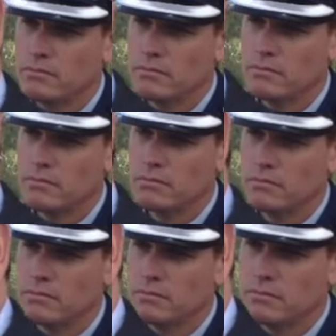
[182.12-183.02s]

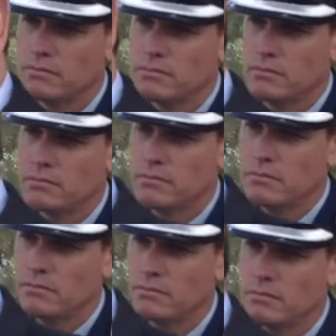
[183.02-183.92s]

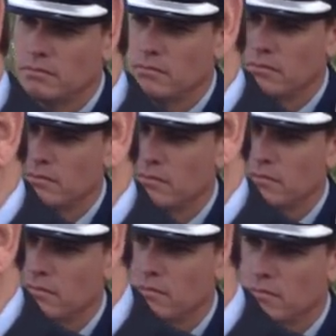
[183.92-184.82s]

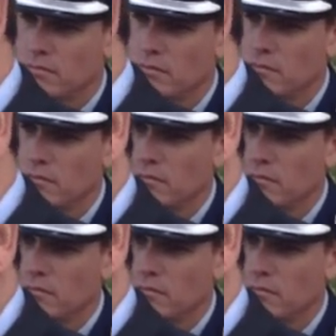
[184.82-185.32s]
(silent)